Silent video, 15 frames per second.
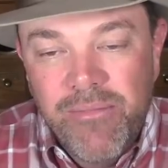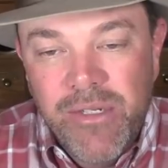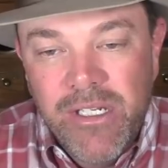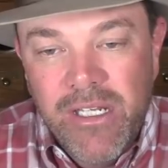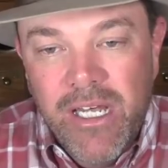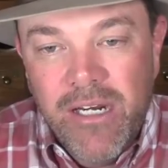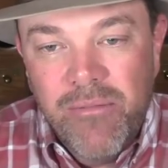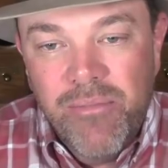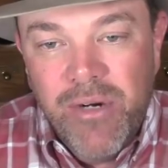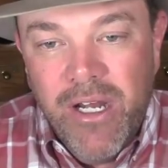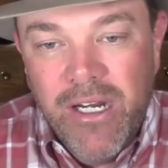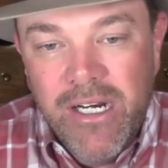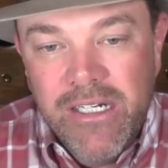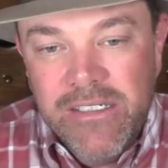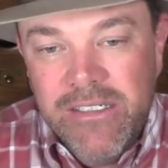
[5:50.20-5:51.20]
a lot of
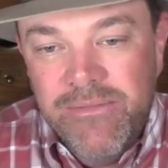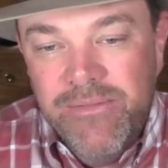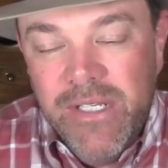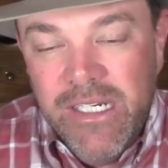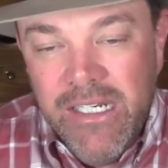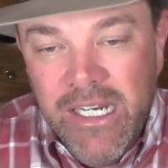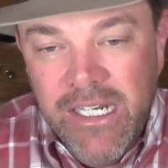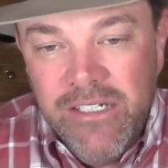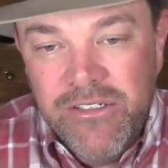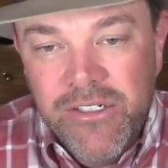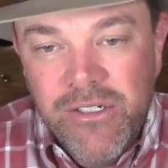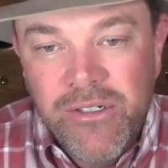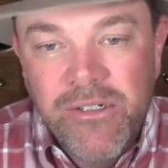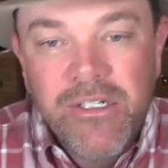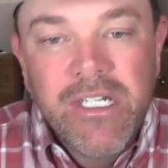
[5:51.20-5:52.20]
product if they need
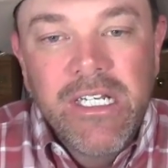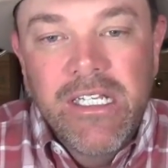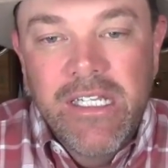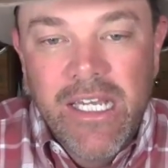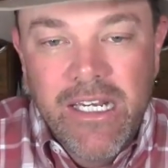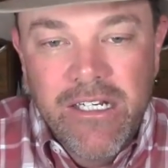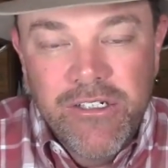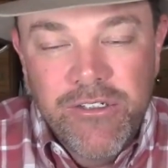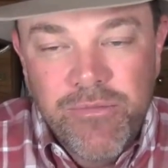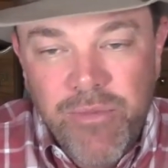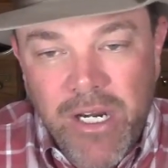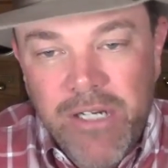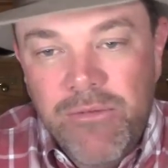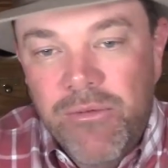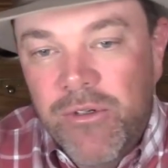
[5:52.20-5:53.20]
to. They can
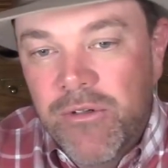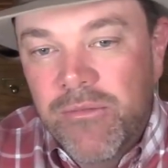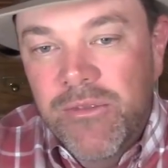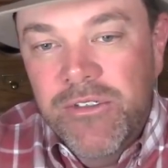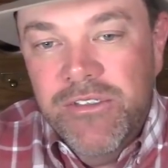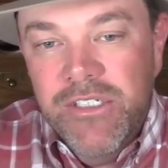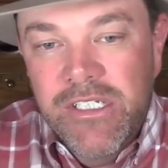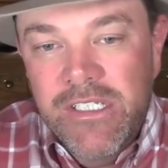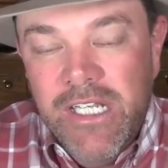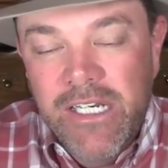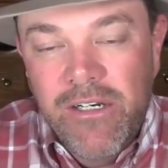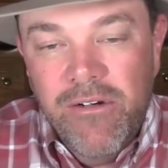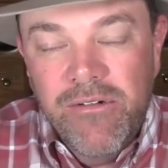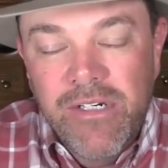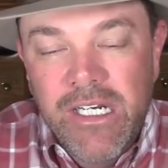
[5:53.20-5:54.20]
spread rumors that they
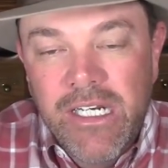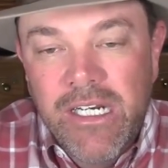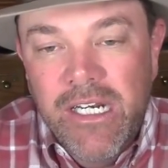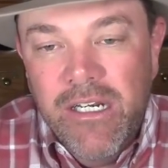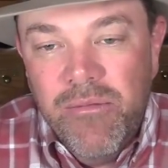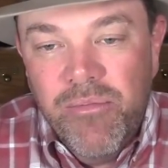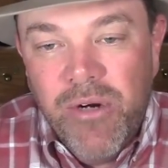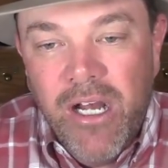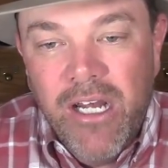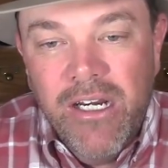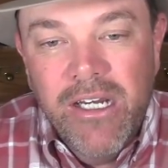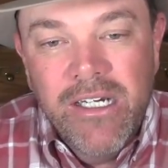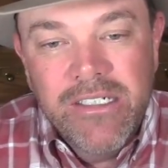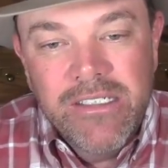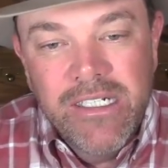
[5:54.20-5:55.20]
don't need any
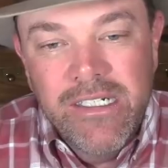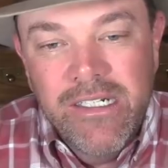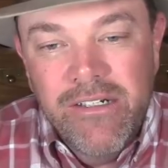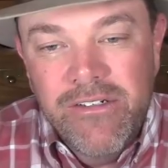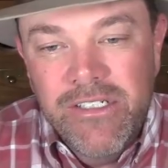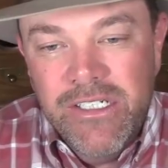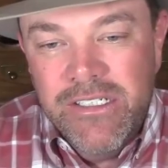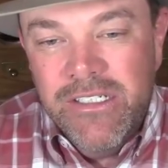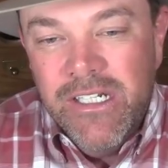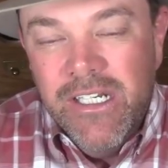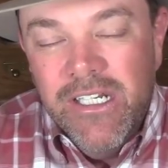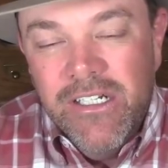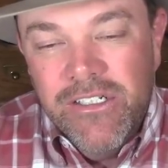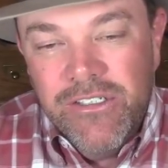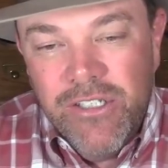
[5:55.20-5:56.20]
product, and they're just
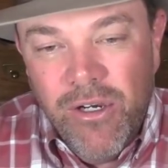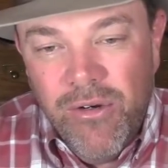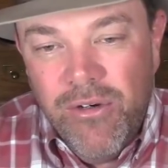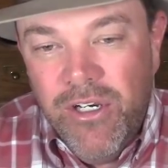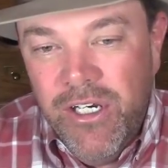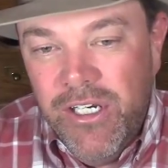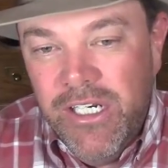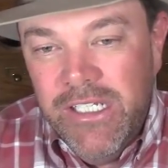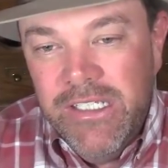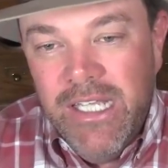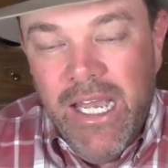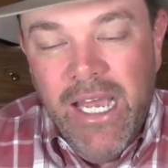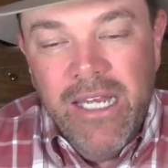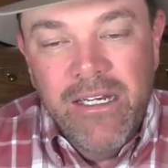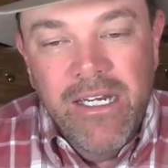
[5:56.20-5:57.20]
so good at
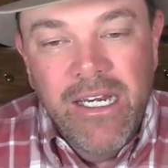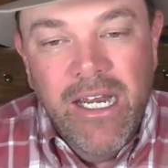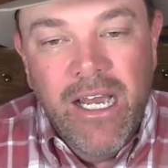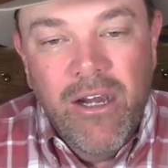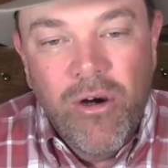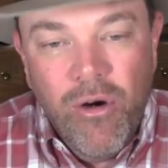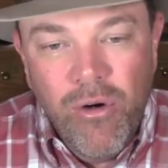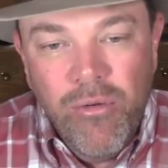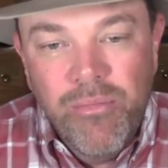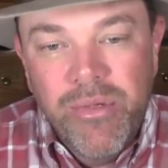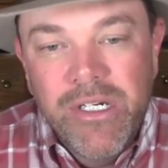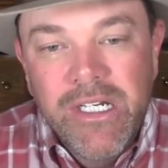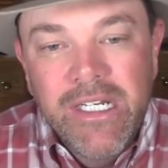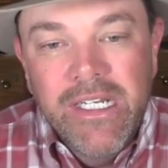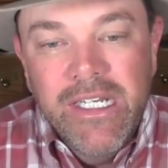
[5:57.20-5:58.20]
that. And I
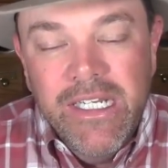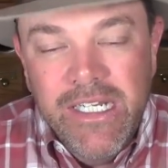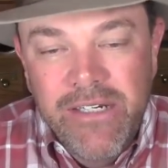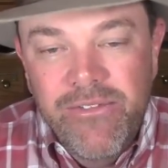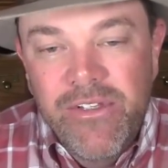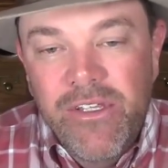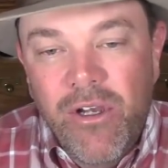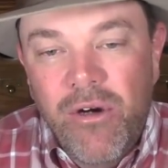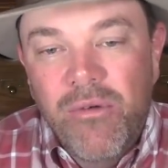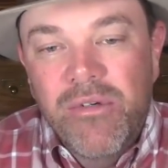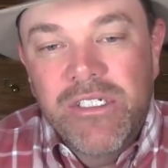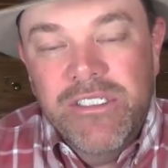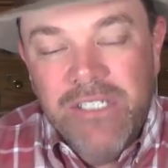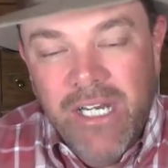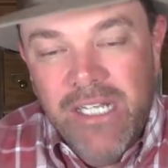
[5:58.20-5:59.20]
hope, even though we
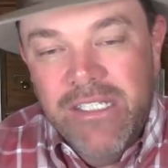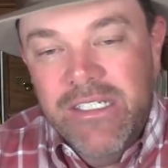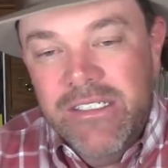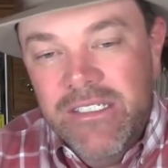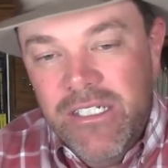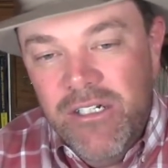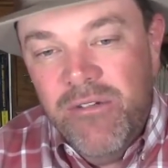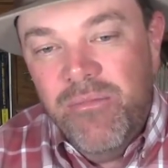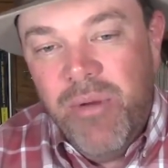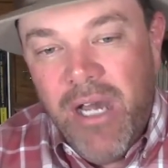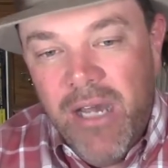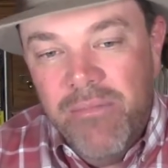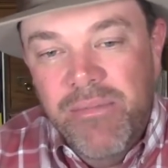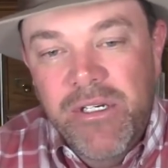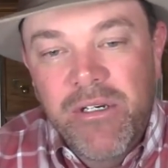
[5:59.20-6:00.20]
saw this little
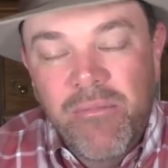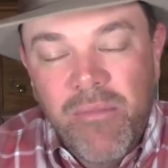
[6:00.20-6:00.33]
pop in the